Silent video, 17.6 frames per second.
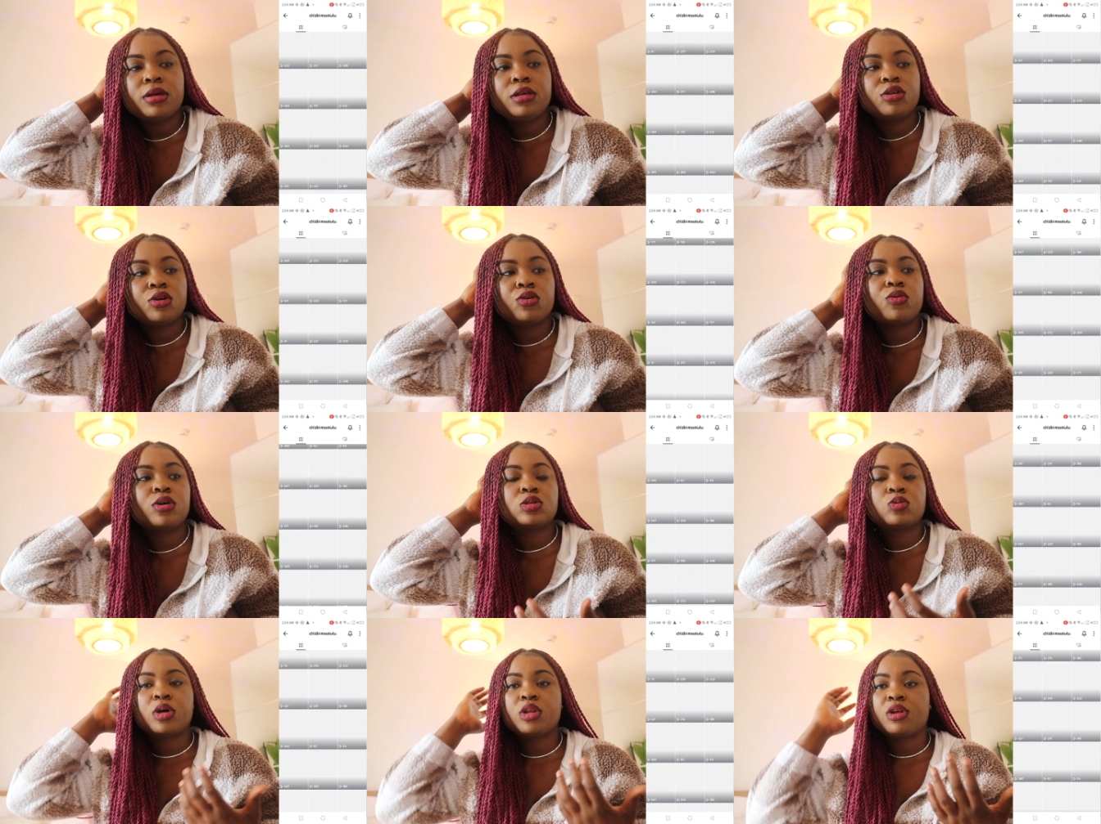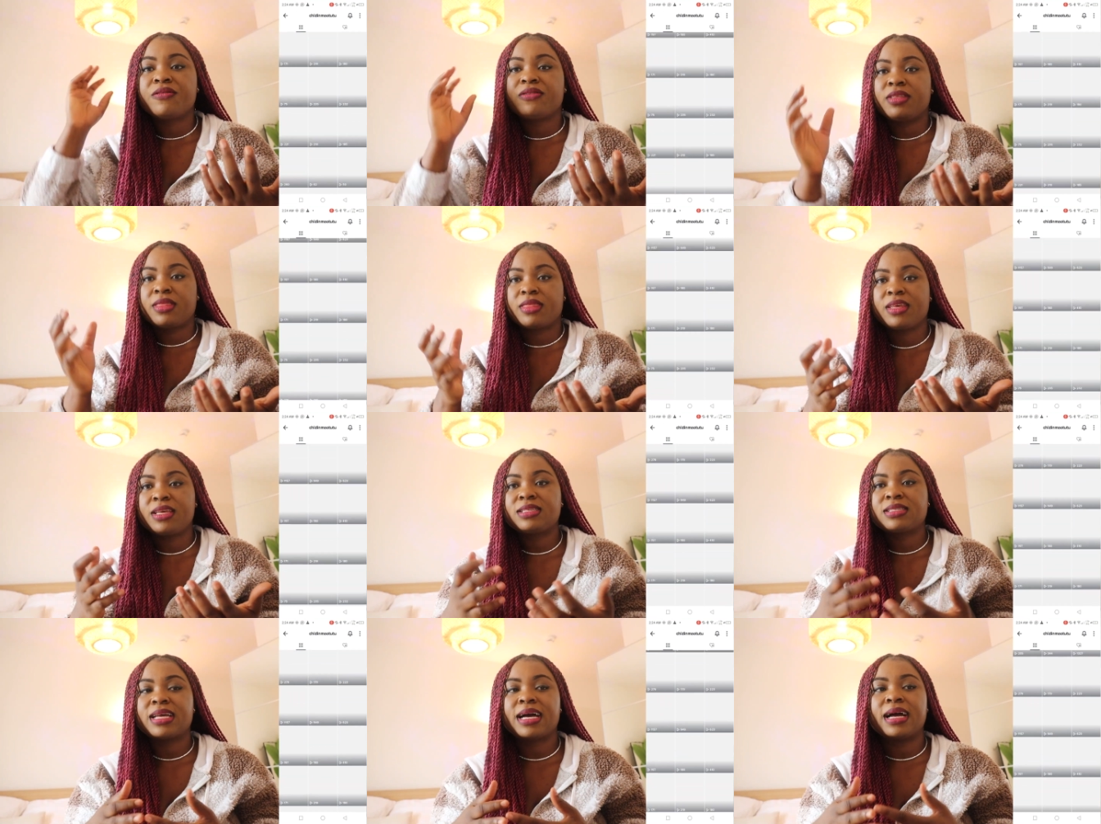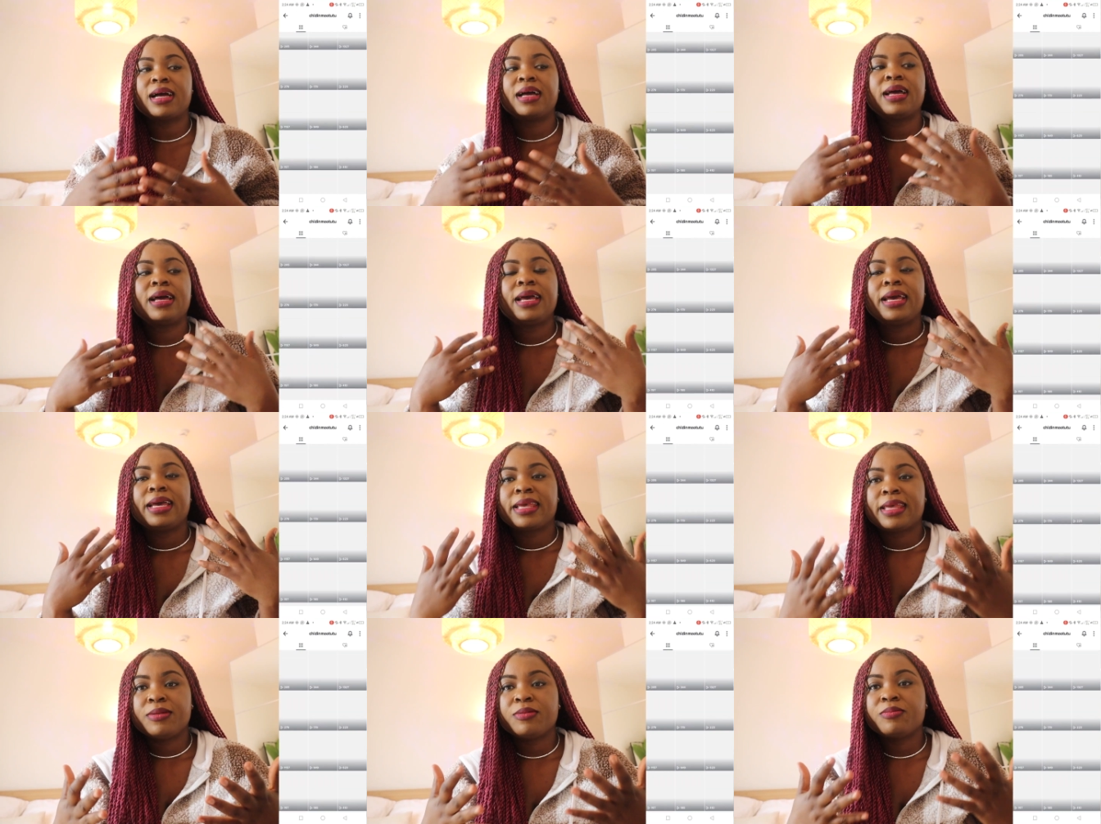was one of the things that
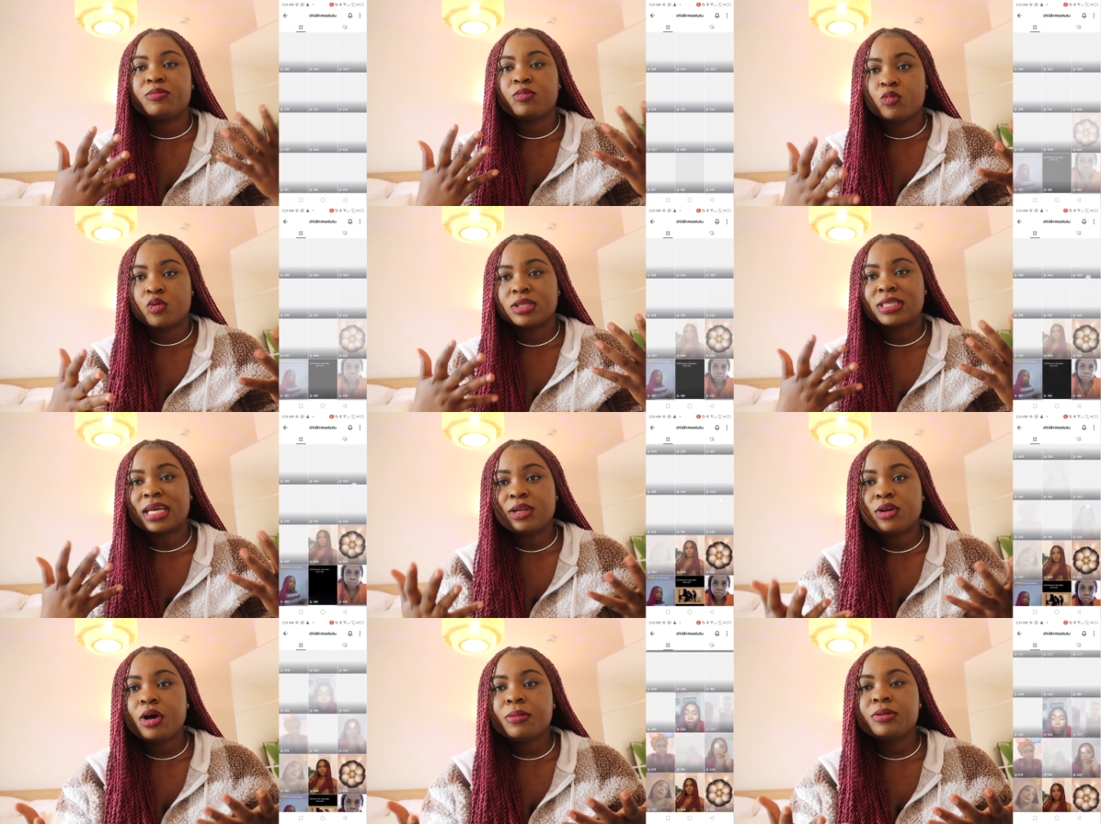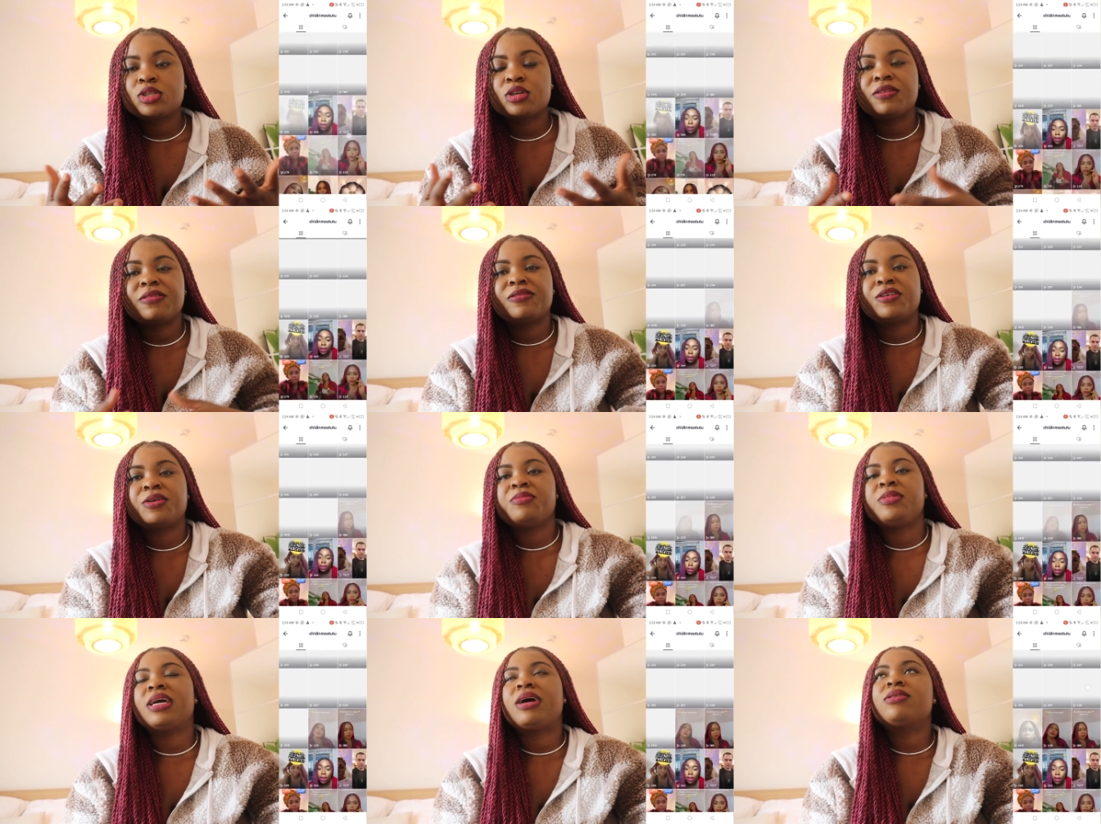was an option for me.